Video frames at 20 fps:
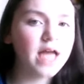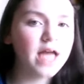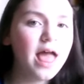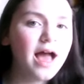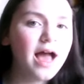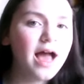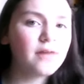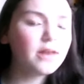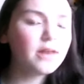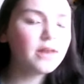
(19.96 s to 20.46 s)

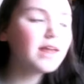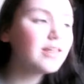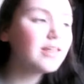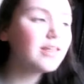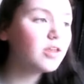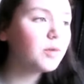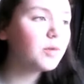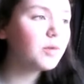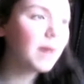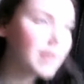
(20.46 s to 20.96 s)
And then I
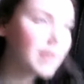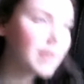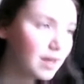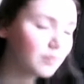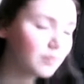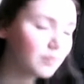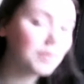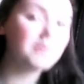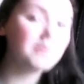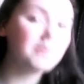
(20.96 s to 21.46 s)
ended up hanging
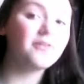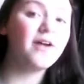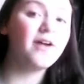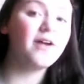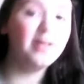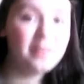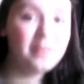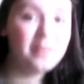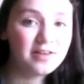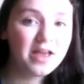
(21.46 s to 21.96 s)
out with my
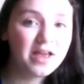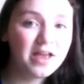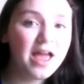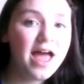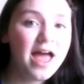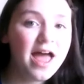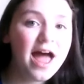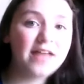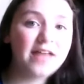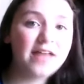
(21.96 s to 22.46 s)
friends,
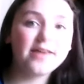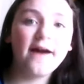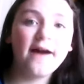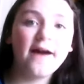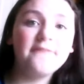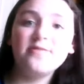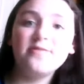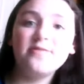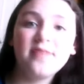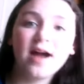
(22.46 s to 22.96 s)
and I,
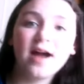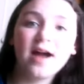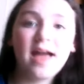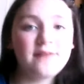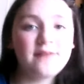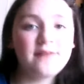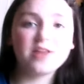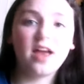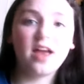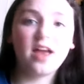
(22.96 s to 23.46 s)
I
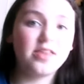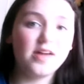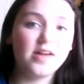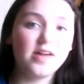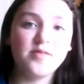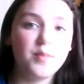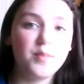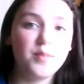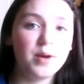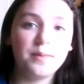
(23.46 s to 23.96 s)
haven't had time
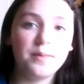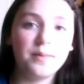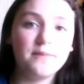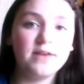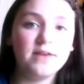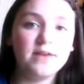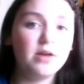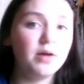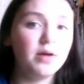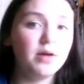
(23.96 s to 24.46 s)
to put up a
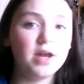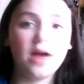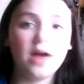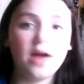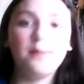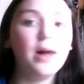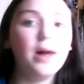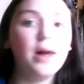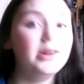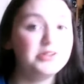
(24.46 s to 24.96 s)
video, and I
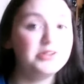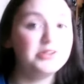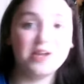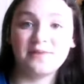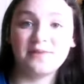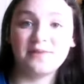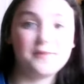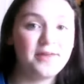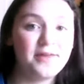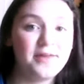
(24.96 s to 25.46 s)

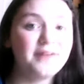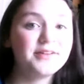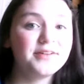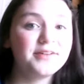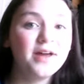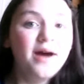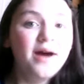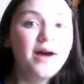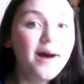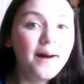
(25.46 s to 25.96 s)
apologize for that.
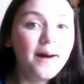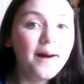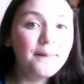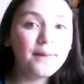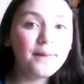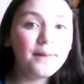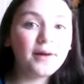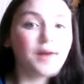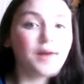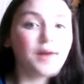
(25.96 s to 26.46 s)

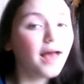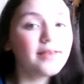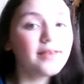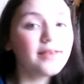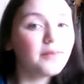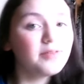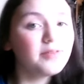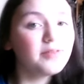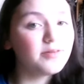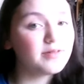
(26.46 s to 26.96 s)
But as I
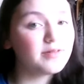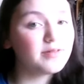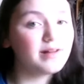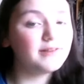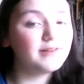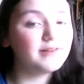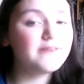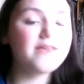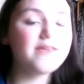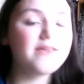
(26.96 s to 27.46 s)
was doing all
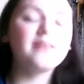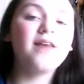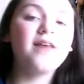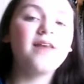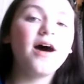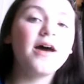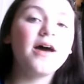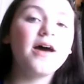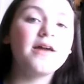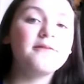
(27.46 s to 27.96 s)
these things,
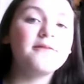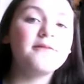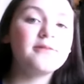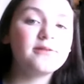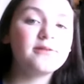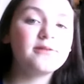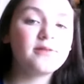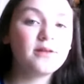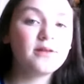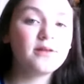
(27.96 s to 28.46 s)
I
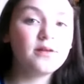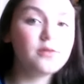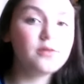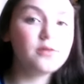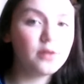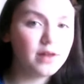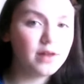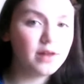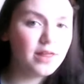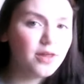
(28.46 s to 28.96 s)

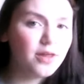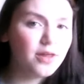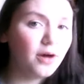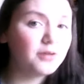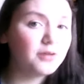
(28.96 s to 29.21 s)
suddenly thought,